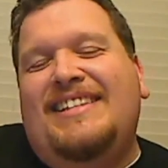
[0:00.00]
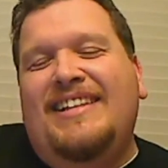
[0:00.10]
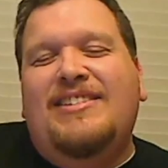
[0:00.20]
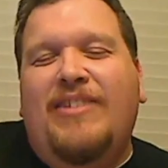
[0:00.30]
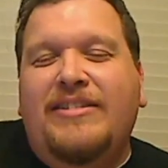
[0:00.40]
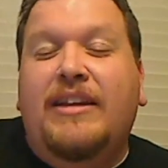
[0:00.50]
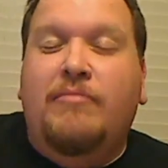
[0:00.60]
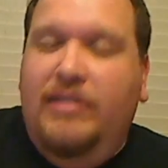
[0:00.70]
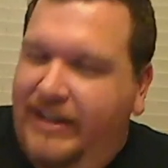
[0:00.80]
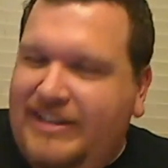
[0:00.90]
And so I was like,
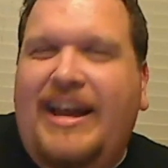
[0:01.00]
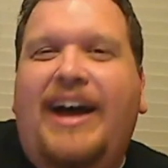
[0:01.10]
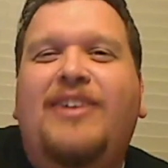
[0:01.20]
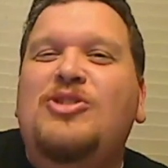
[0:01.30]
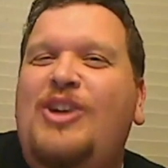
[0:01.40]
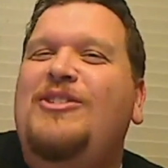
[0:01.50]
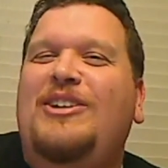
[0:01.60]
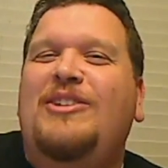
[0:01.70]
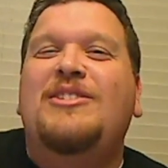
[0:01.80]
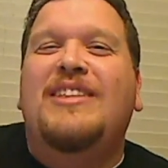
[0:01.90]
"Well, I'll show
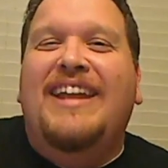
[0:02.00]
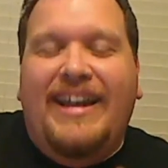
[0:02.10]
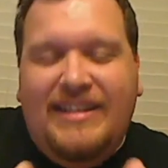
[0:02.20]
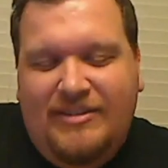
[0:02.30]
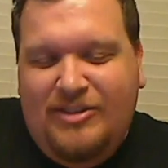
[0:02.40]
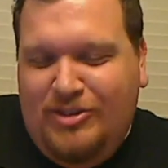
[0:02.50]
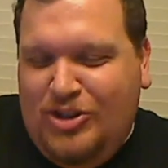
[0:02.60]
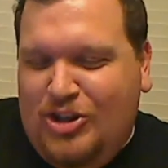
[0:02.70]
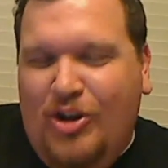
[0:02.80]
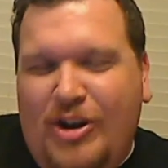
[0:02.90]
you." So then I
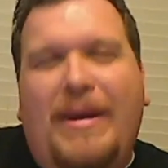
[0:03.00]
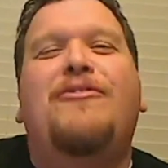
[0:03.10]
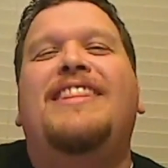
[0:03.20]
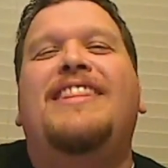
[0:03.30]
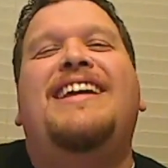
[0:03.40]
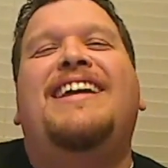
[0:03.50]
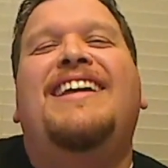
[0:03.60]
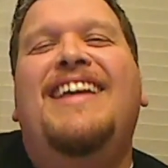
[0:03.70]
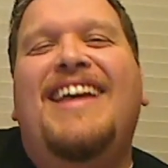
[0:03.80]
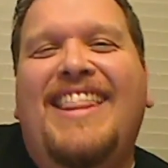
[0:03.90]
showed him everything
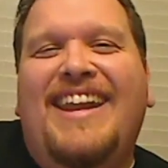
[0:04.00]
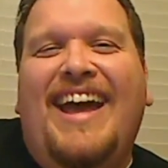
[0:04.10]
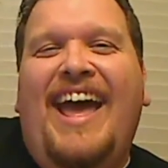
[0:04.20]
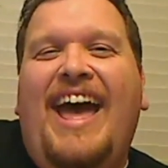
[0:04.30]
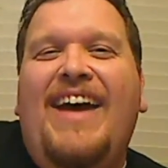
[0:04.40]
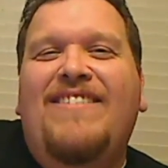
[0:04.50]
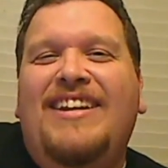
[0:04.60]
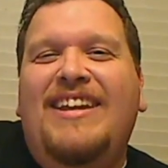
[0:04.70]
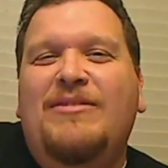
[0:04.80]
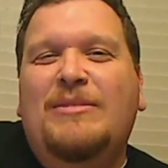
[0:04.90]
that I have, and
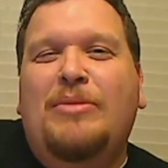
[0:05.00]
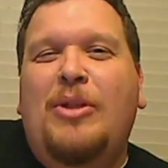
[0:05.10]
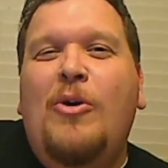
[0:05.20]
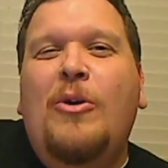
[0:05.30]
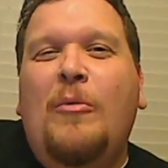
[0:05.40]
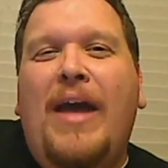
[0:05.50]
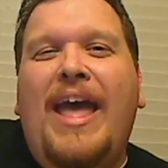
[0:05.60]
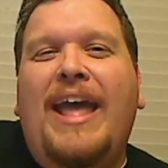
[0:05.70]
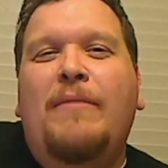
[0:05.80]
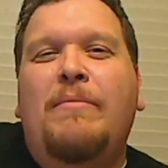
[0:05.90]
he was blown away.